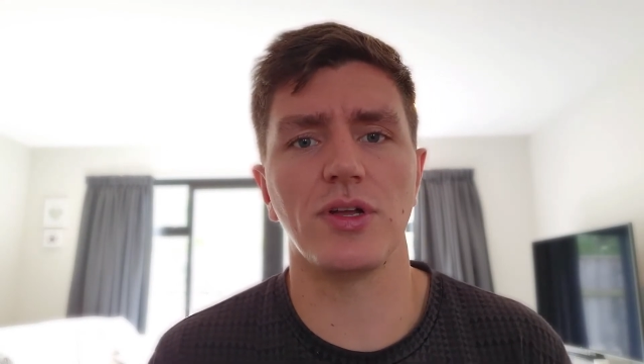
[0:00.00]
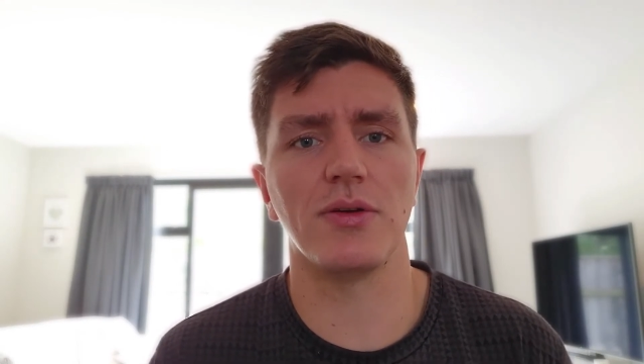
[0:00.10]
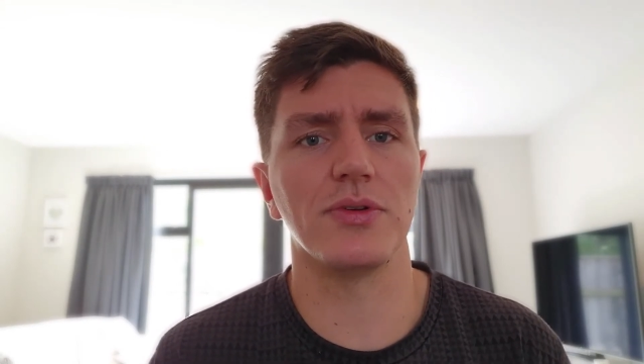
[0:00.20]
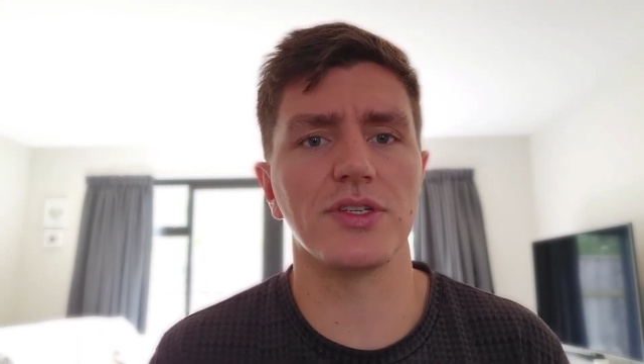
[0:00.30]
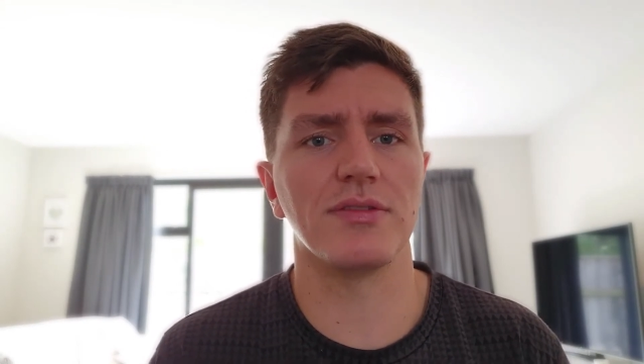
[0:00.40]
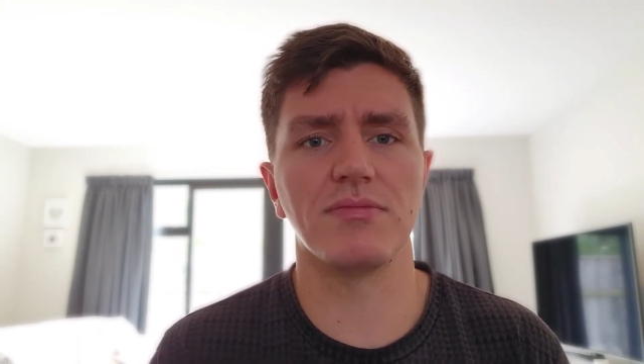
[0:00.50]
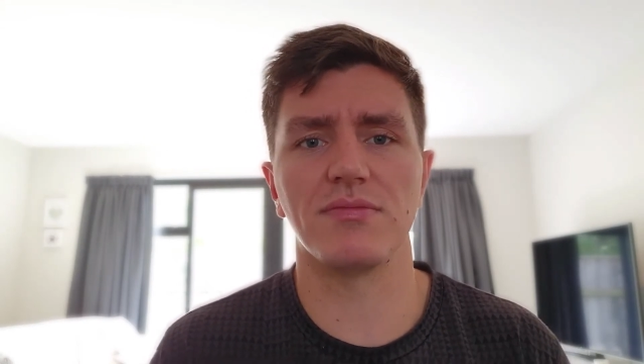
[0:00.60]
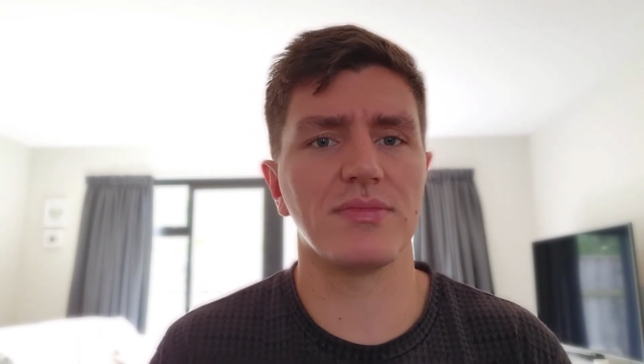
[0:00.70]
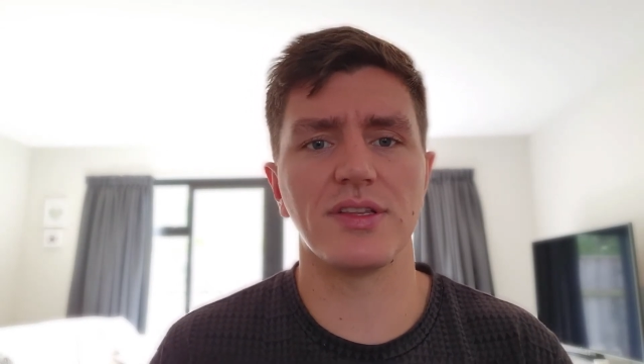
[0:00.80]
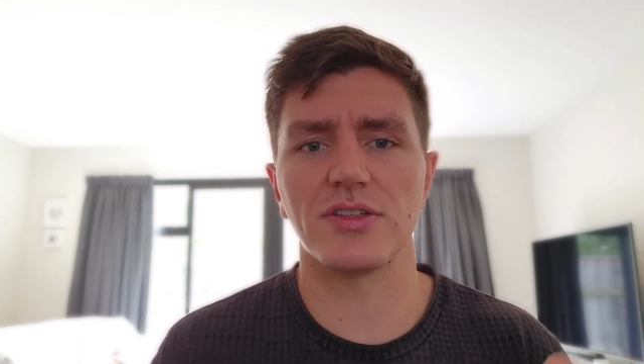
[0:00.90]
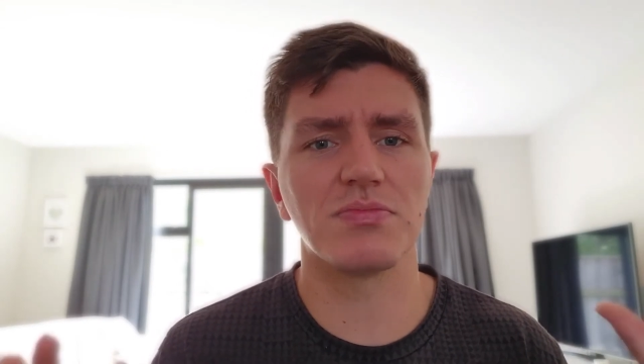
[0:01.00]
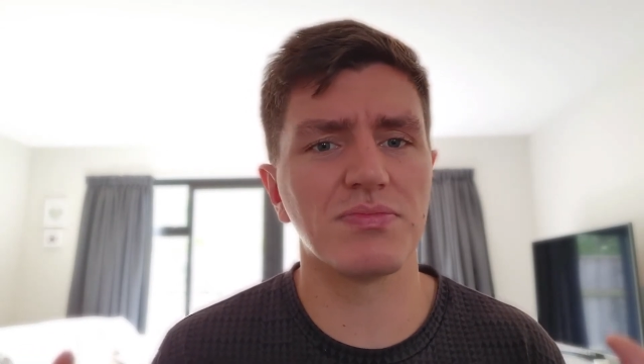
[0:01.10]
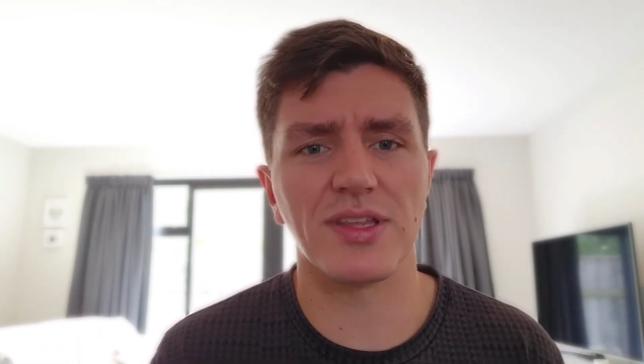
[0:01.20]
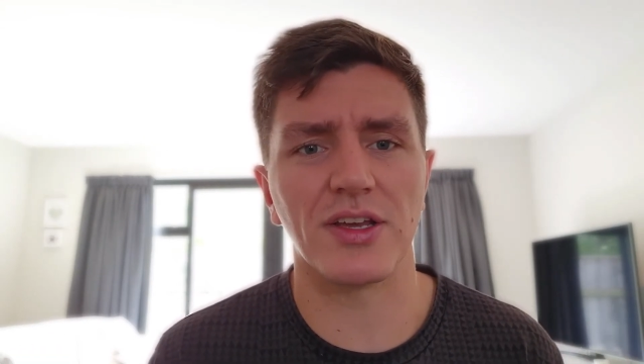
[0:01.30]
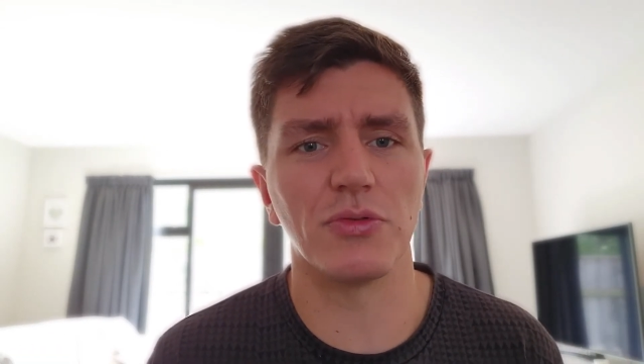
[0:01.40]
I was in this
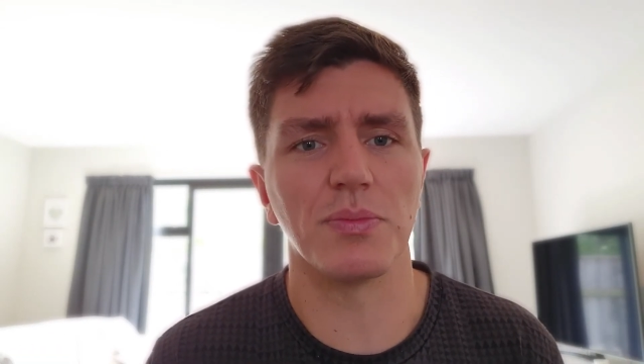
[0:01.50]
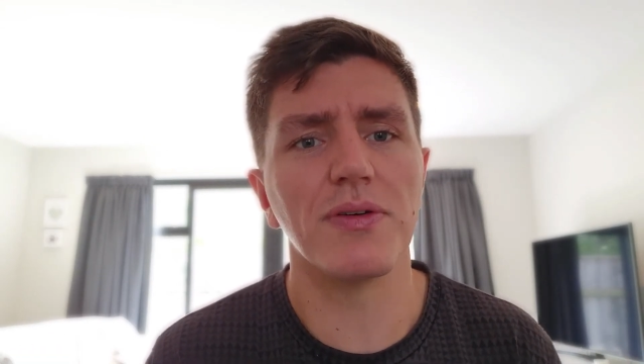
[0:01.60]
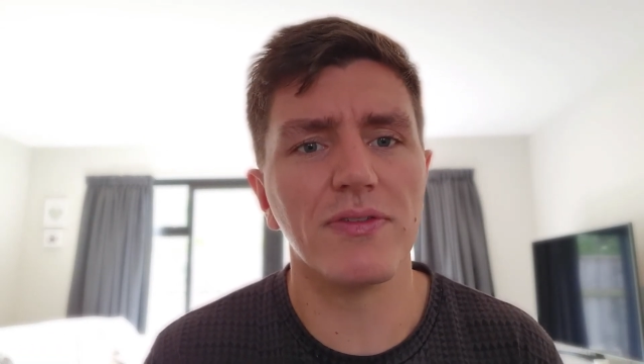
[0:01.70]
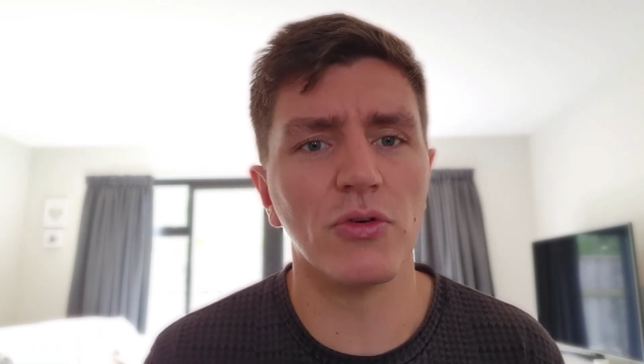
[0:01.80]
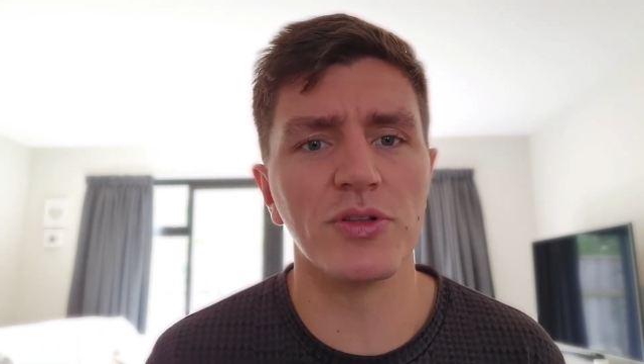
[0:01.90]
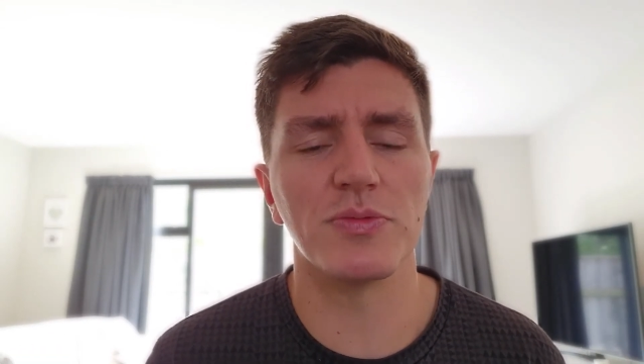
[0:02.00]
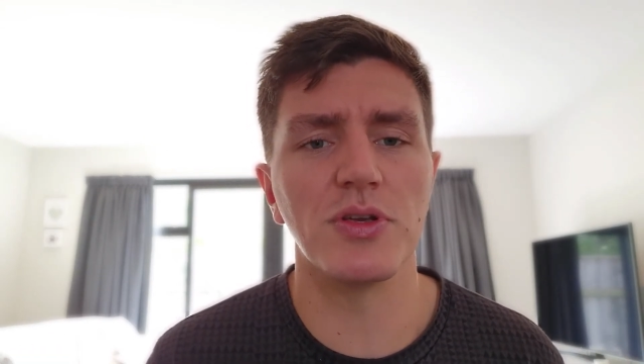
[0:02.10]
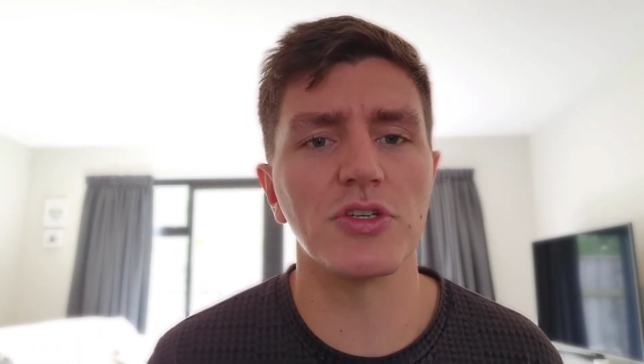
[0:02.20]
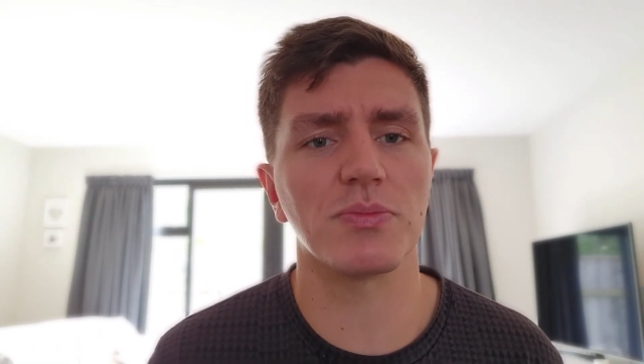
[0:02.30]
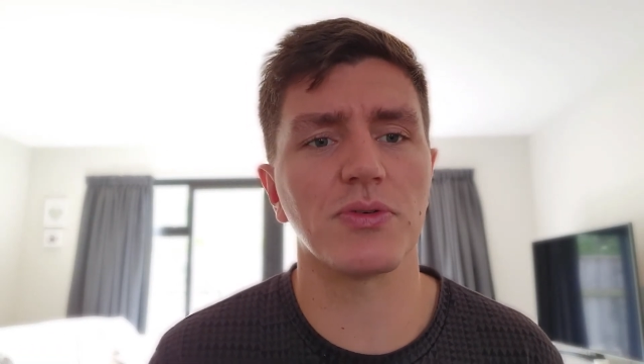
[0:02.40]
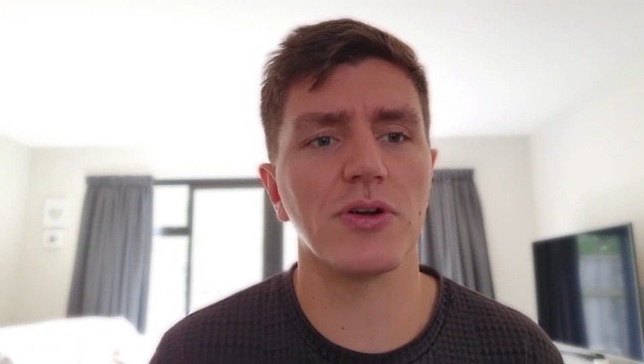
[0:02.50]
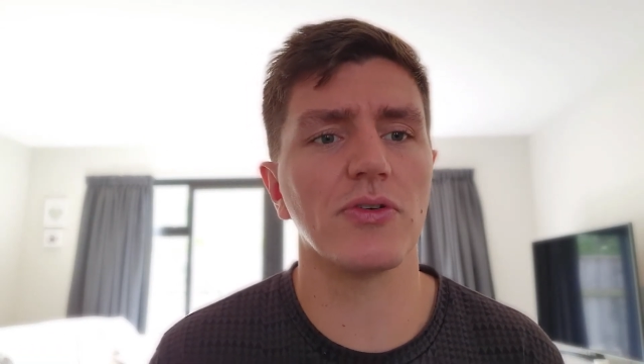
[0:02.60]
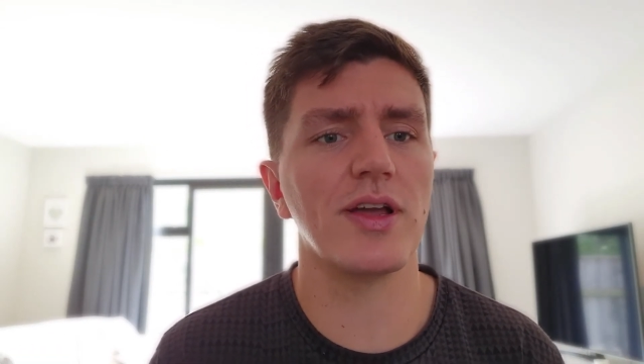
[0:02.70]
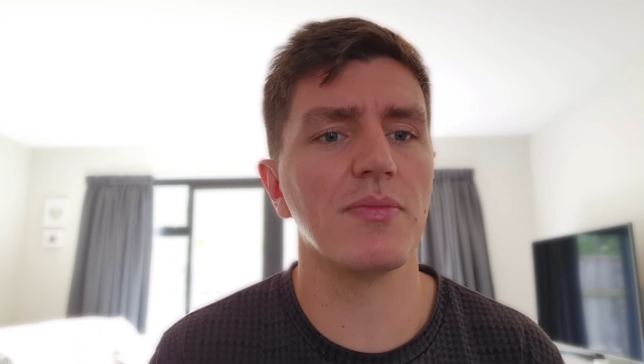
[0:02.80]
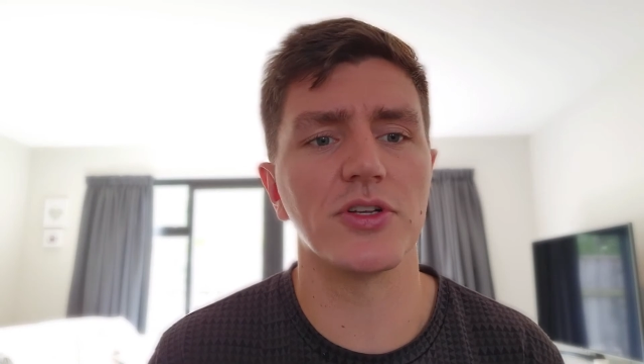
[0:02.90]
thing called a performance music program,